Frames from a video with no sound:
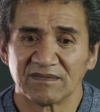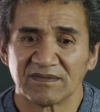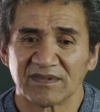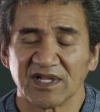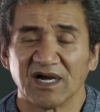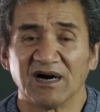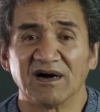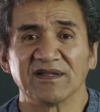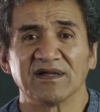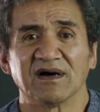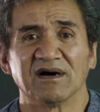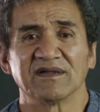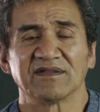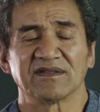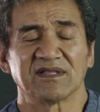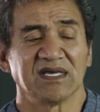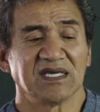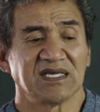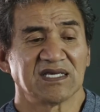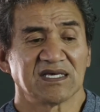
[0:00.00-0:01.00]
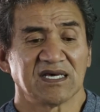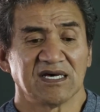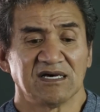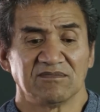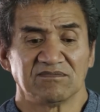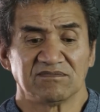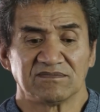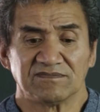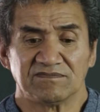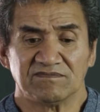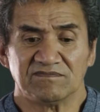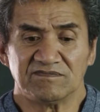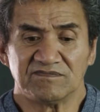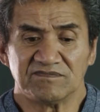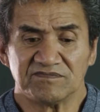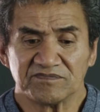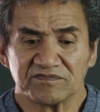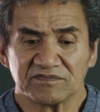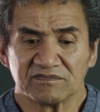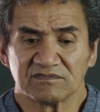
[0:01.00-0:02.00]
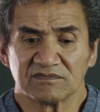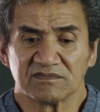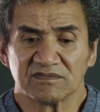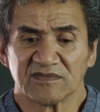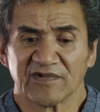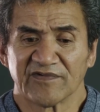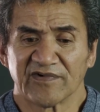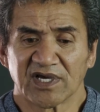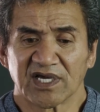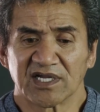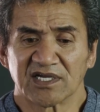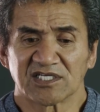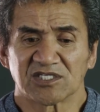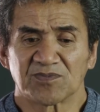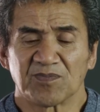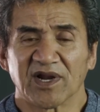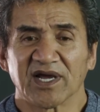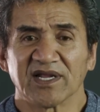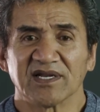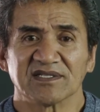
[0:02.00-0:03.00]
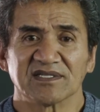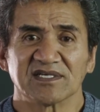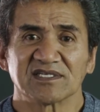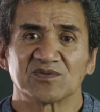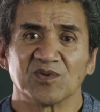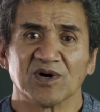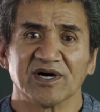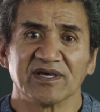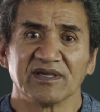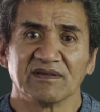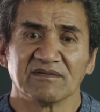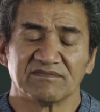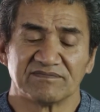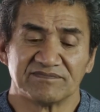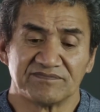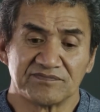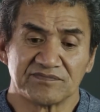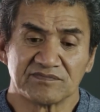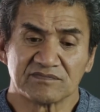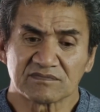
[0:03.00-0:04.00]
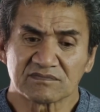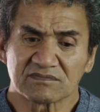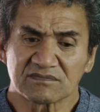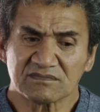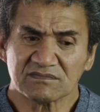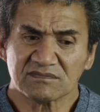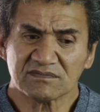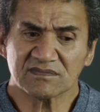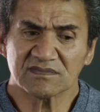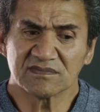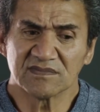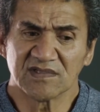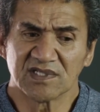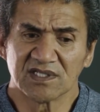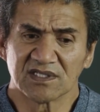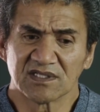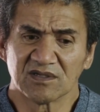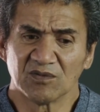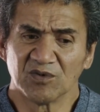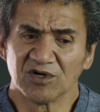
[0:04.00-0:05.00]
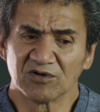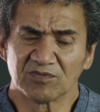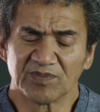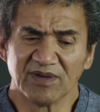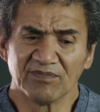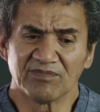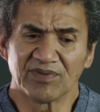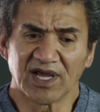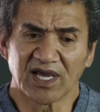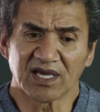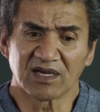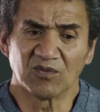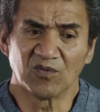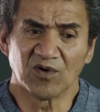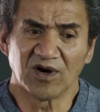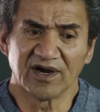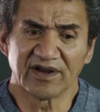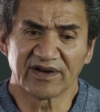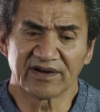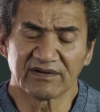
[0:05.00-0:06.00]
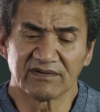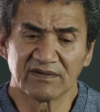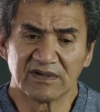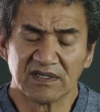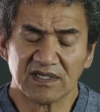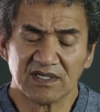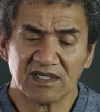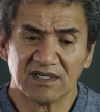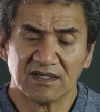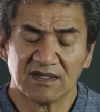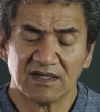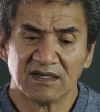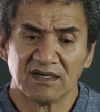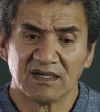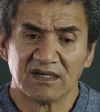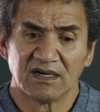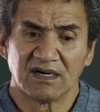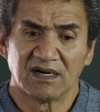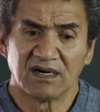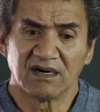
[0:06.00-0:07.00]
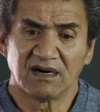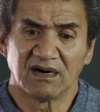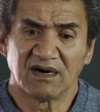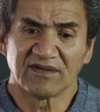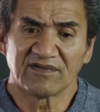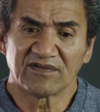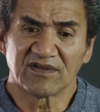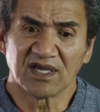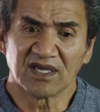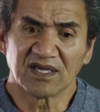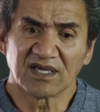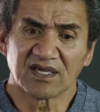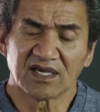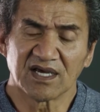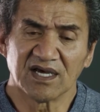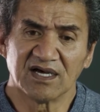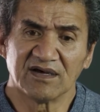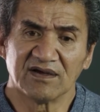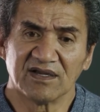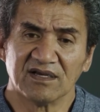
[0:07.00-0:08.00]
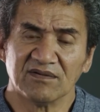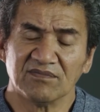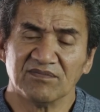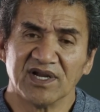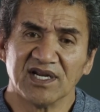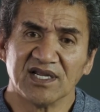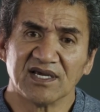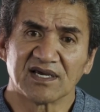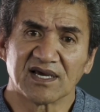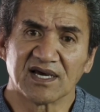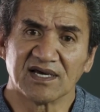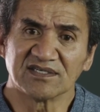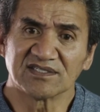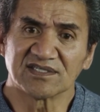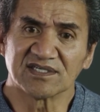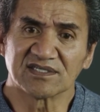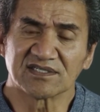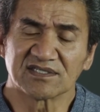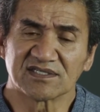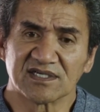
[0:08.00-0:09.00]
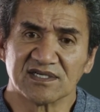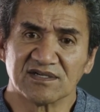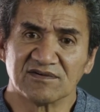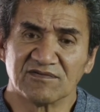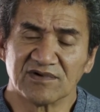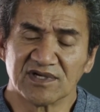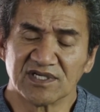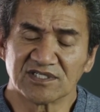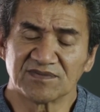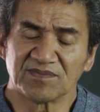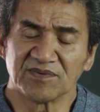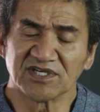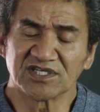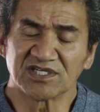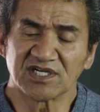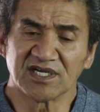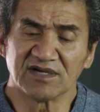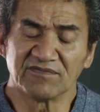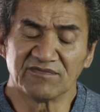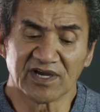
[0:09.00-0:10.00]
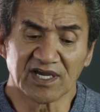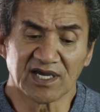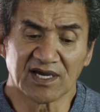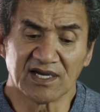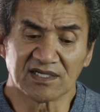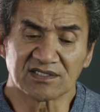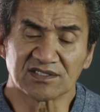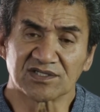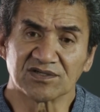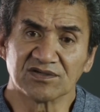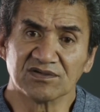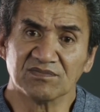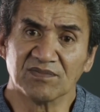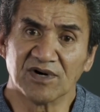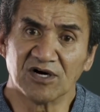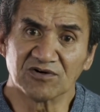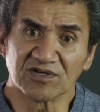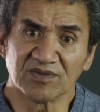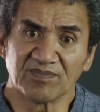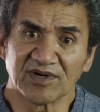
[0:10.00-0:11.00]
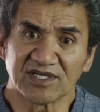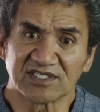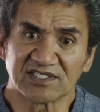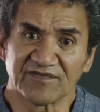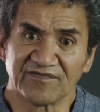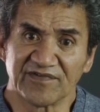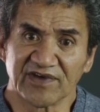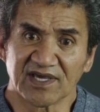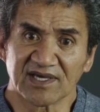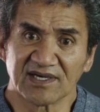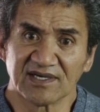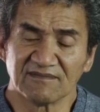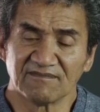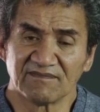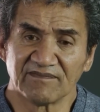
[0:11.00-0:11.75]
No, I think, if I can explain it this way, the world being black and white, I think in many cases, and especially in regards to Māori Pasifika,